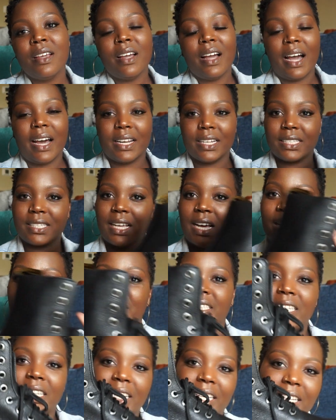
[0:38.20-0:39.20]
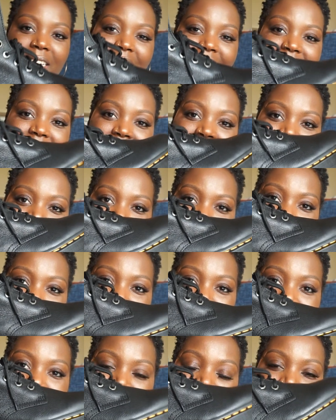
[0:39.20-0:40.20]
I decided to get another
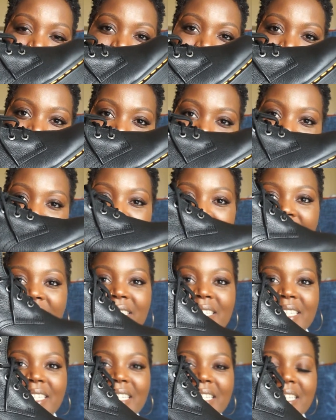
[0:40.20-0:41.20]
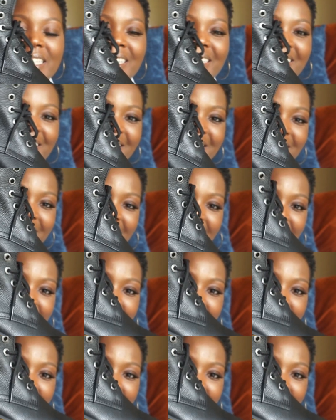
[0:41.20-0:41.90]
pair of Dr Martens.